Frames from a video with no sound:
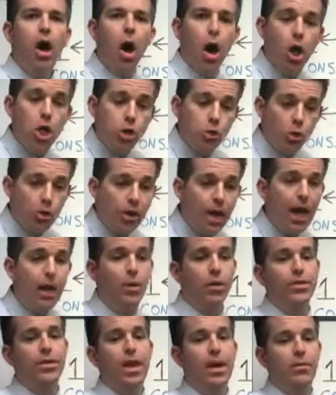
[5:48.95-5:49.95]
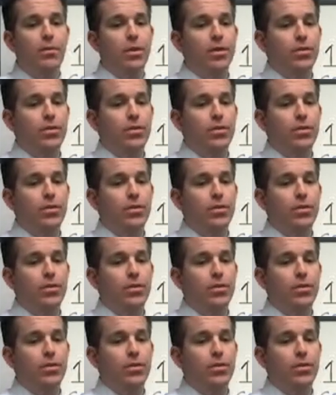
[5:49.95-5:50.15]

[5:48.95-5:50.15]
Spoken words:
Are you okay with that,